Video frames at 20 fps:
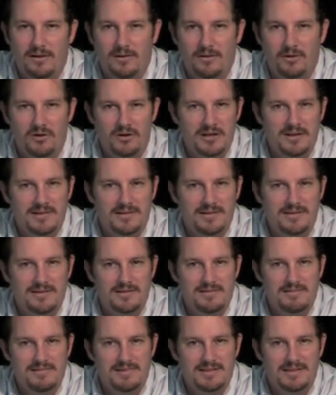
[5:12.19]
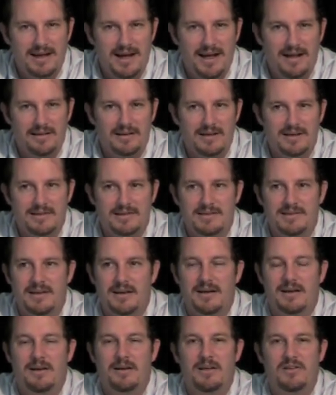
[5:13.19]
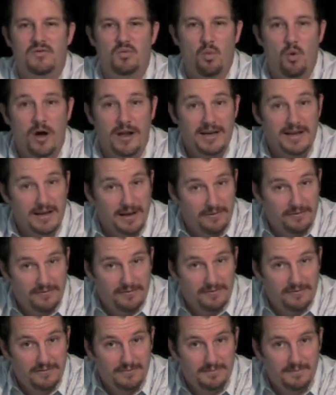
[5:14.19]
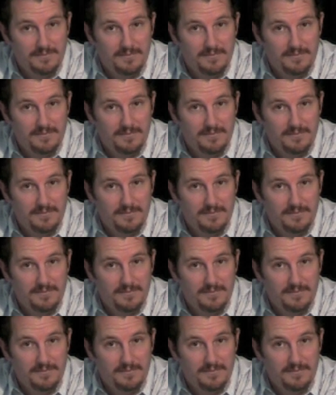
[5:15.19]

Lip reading: learning style is what if.